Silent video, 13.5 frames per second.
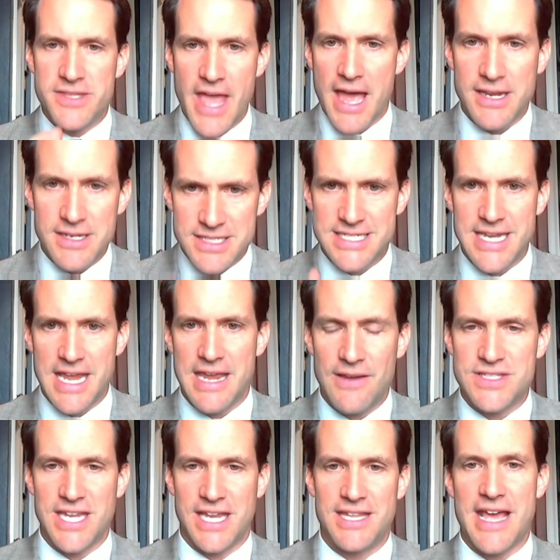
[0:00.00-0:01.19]
that
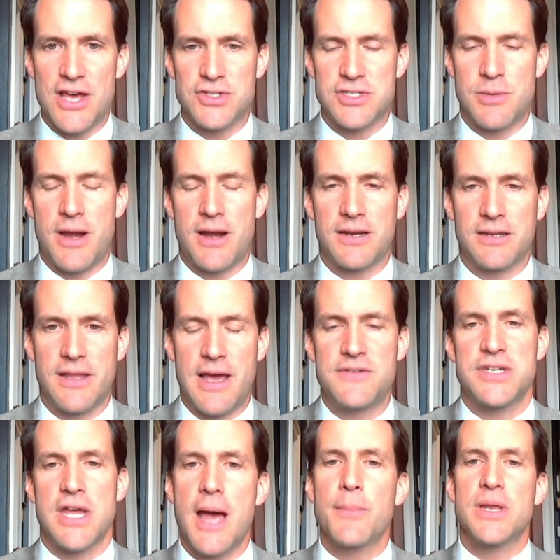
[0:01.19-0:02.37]
saved 10,000 American
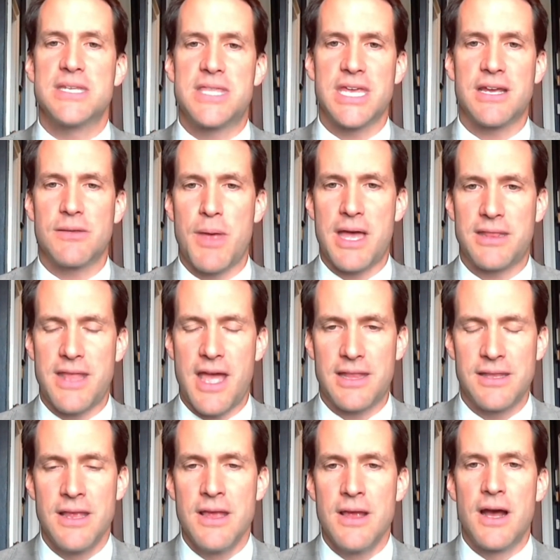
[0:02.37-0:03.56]
lives, I'm going to think about
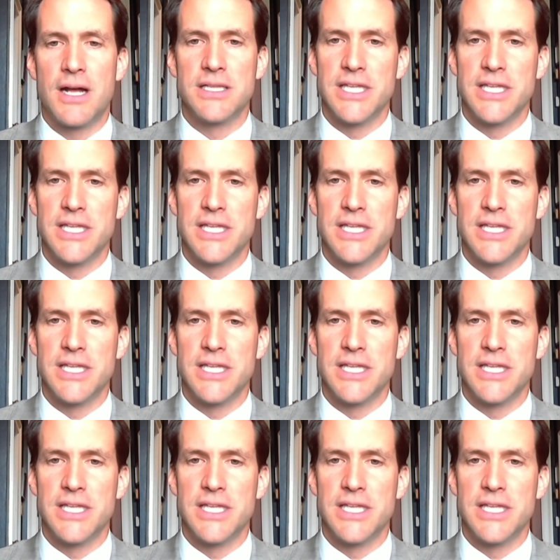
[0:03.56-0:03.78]
that a